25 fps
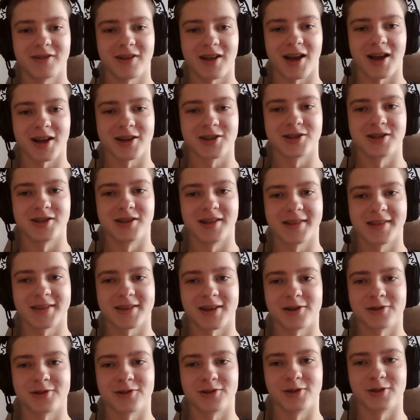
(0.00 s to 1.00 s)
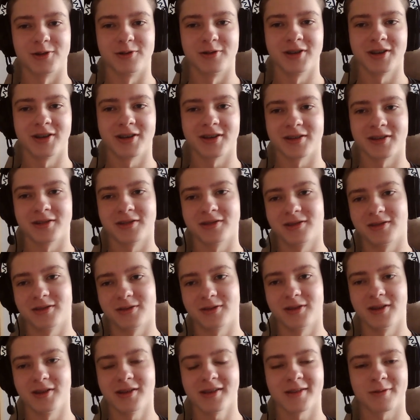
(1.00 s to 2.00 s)
actually start doing, and
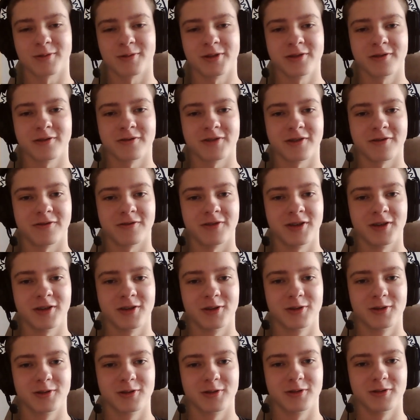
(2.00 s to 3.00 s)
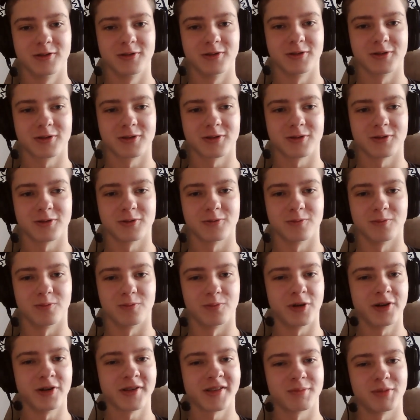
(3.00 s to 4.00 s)
this is one of the thing
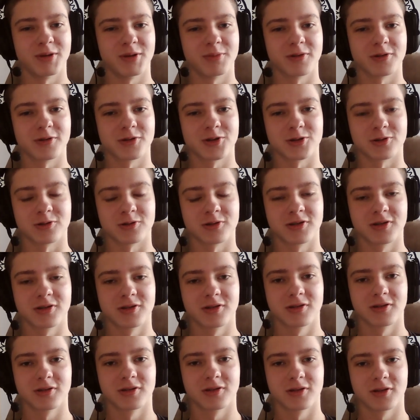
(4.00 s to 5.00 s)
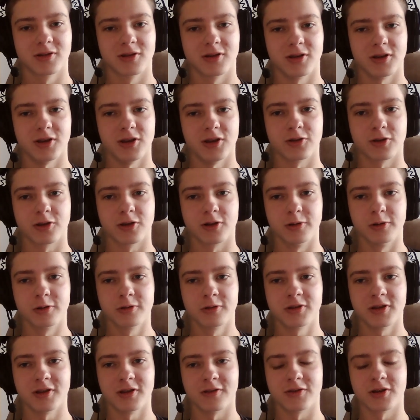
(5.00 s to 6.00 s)
most people should
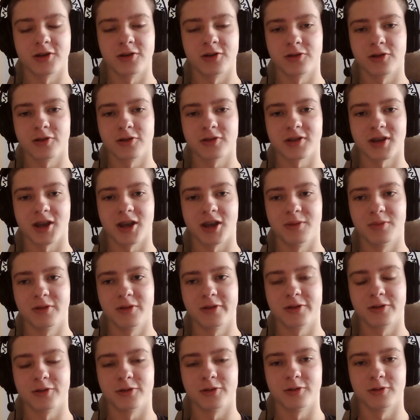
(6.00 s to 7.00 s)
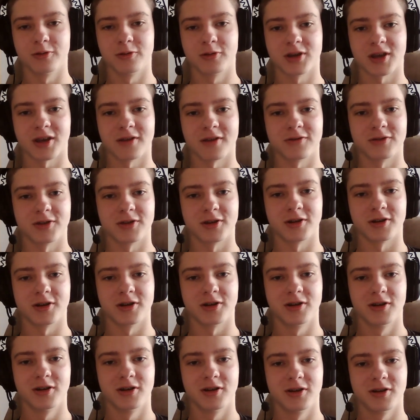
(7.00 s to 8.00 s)
include if they're not able to have their
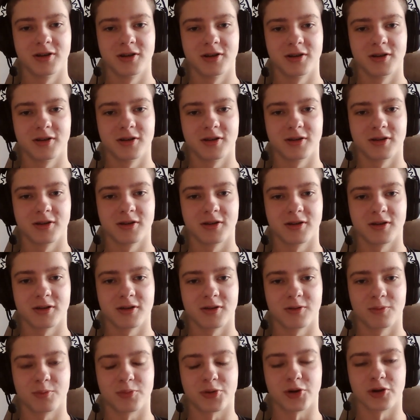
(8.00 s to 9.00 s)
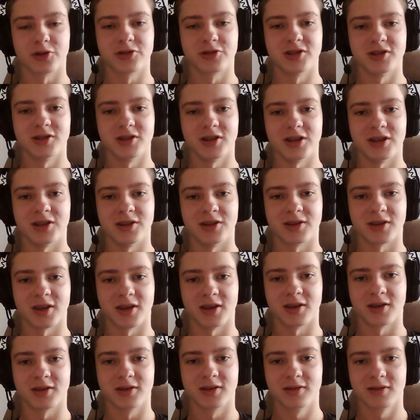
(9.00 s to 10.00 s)
protein
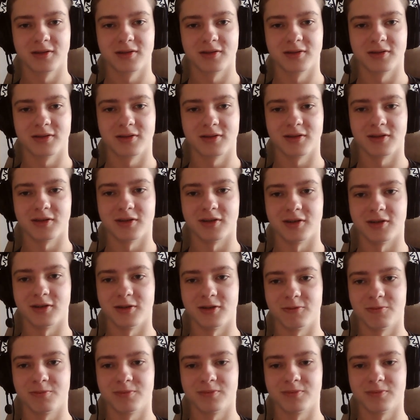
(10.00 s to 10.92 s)
intake uh,